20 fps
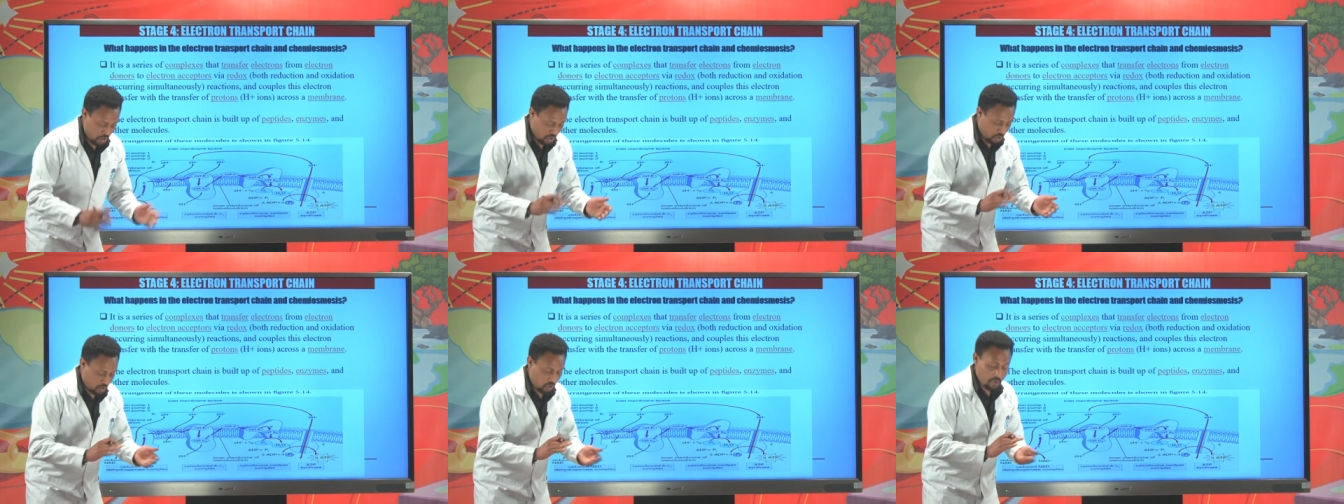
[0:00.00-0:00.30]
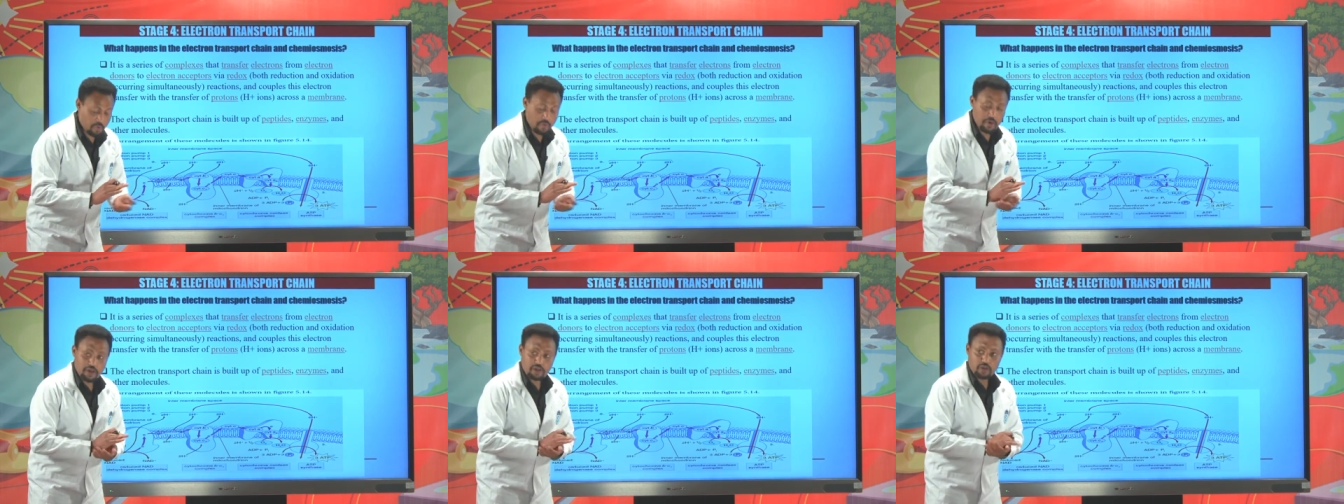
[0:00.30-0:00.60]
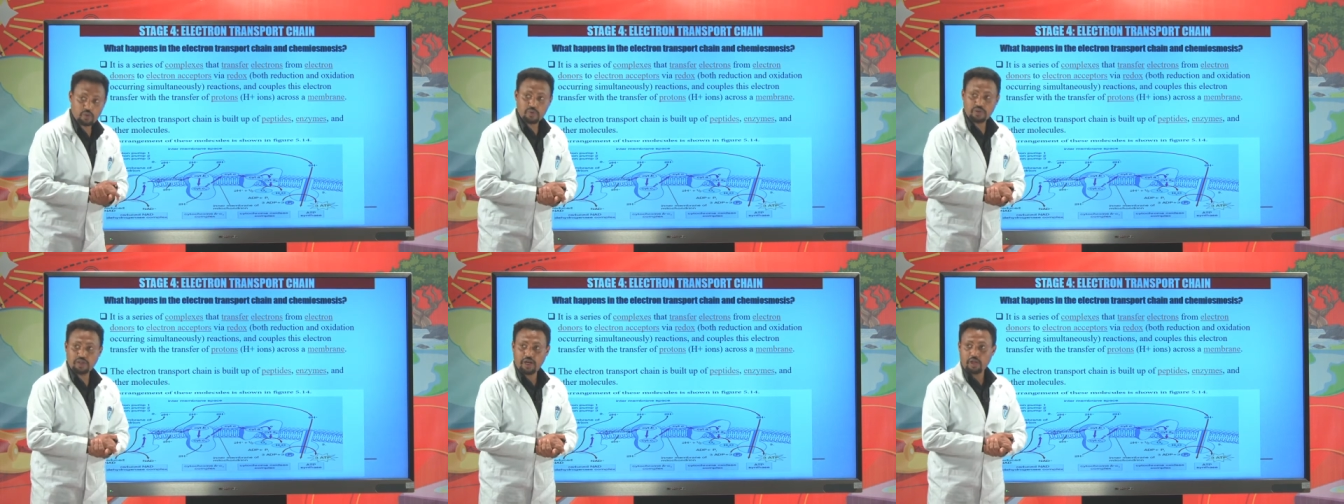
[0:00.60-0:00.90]
combines
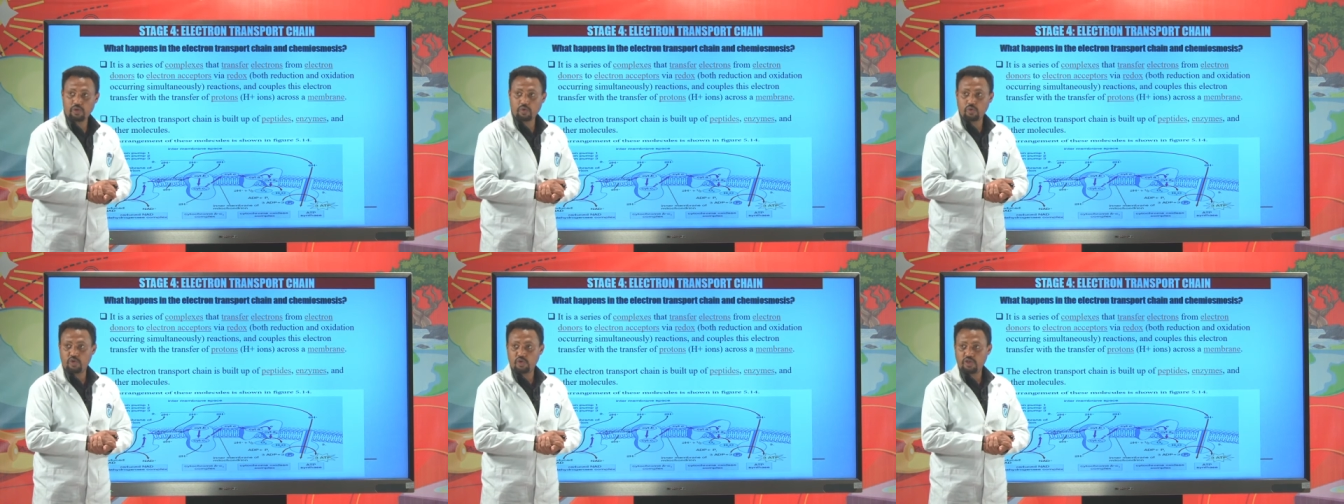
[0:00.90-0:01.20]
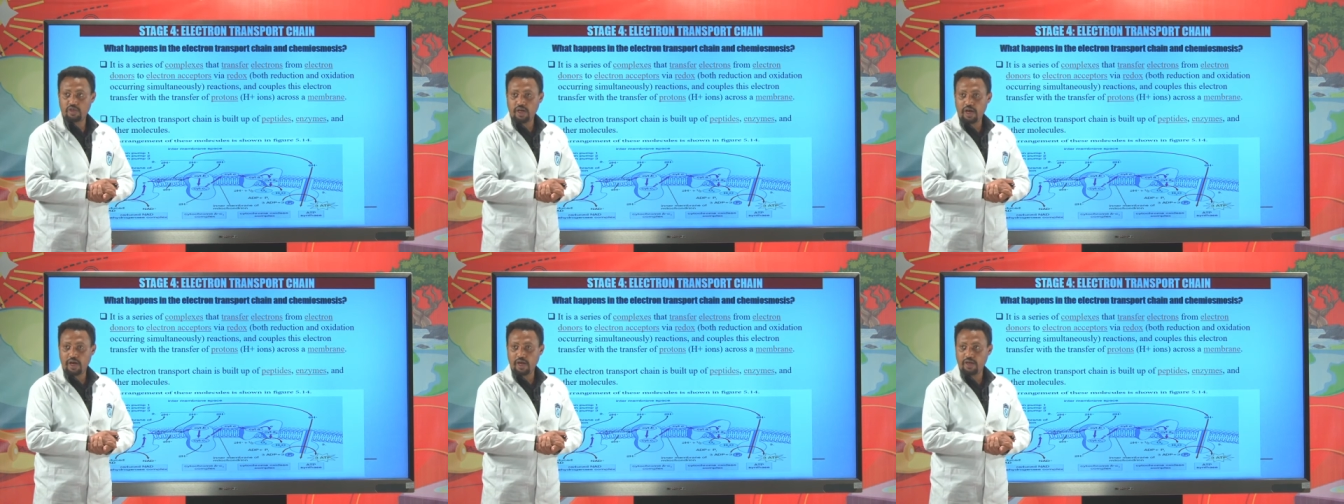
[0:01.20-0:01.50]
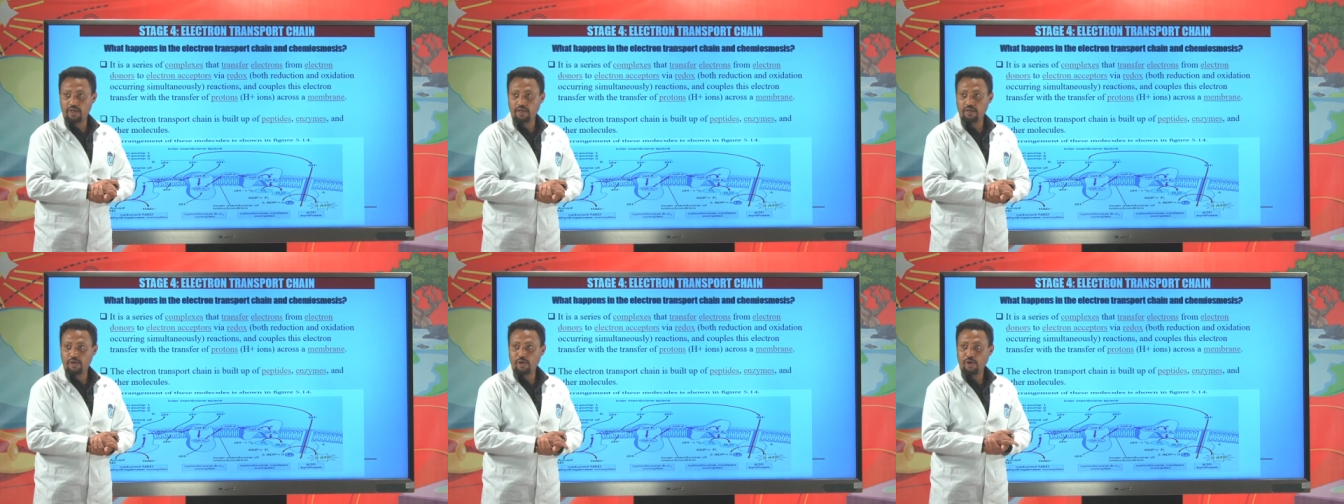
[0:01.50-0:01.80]
with hydrogen
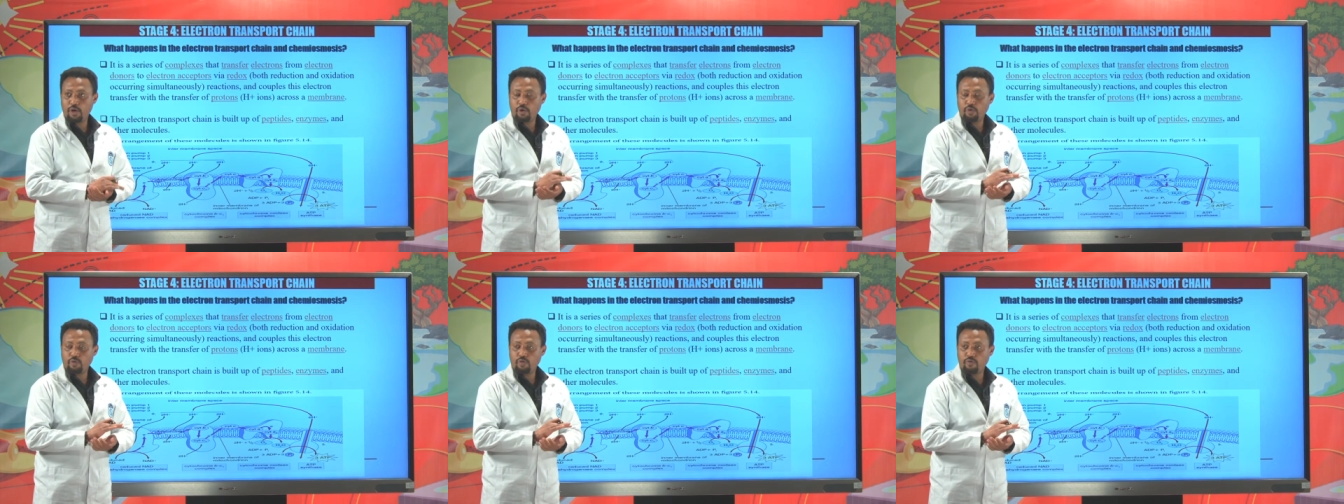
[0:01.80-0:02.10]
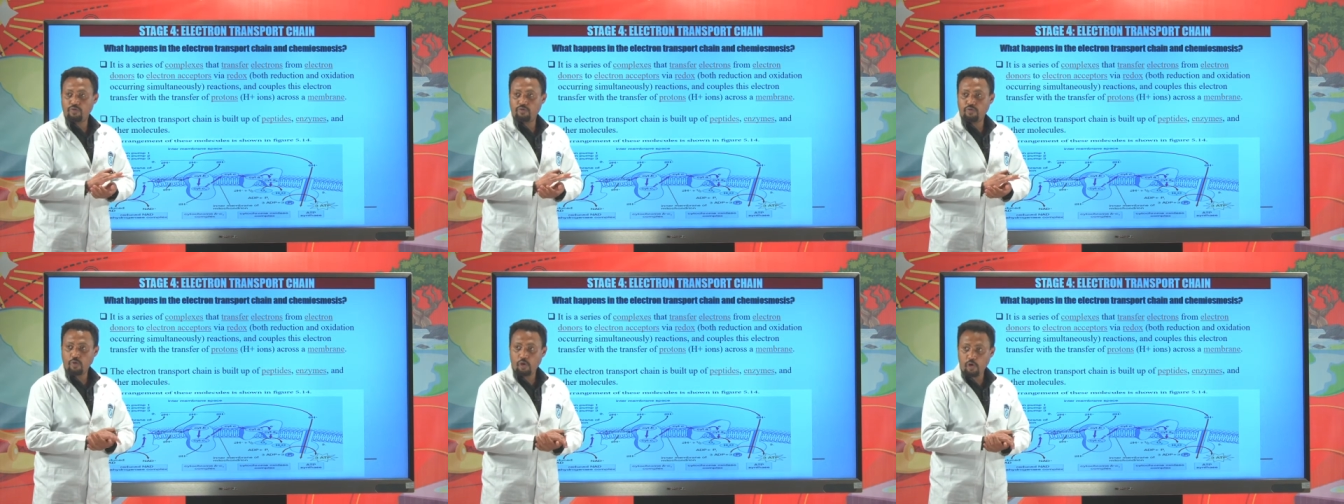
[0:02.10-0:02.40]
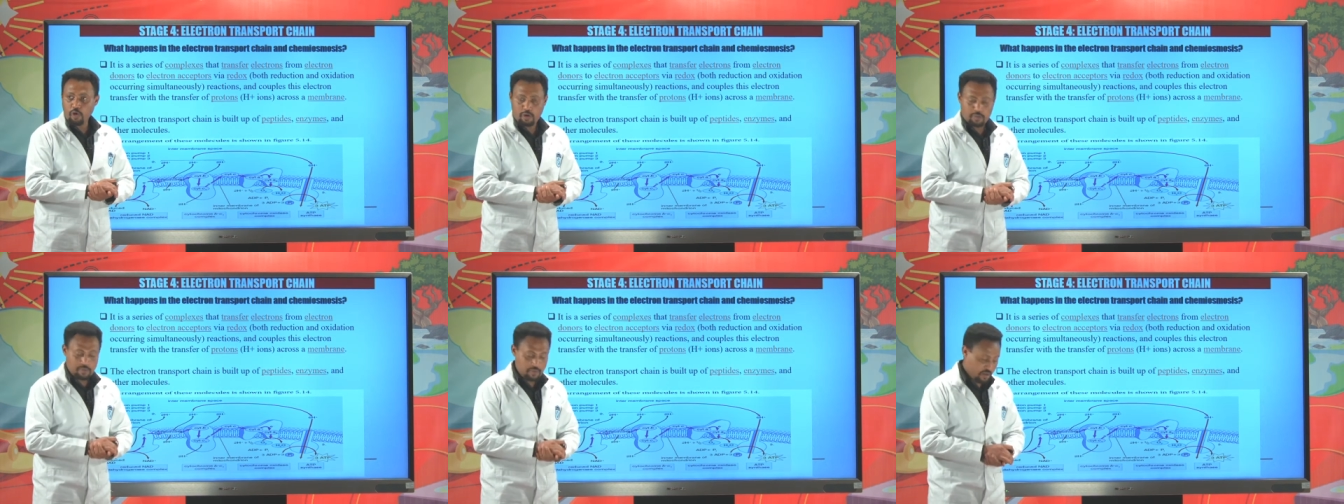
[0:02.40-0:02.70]
ion to
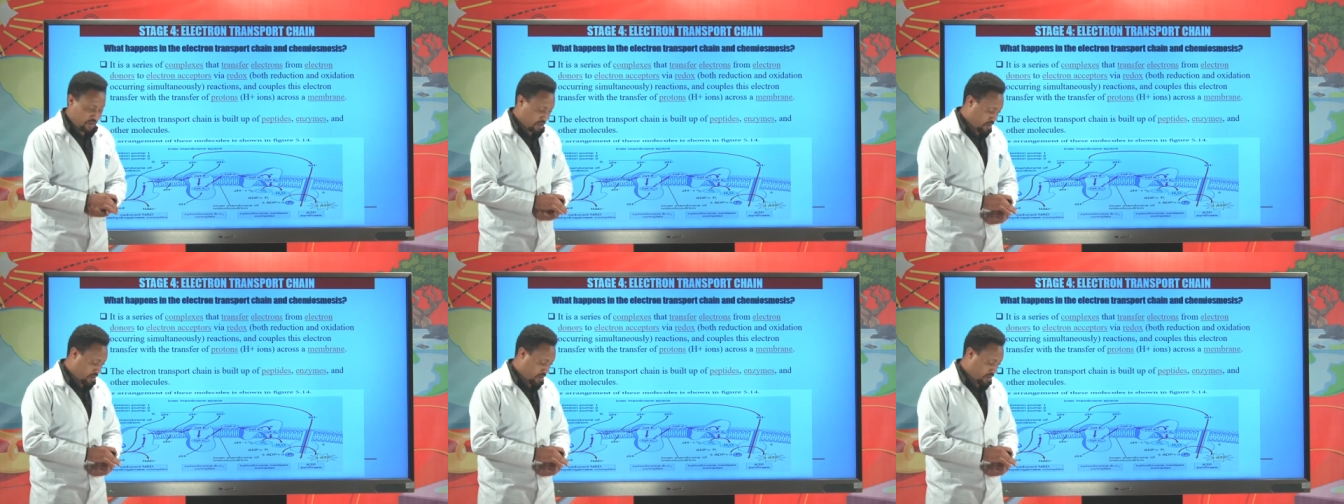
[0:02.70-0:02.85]
form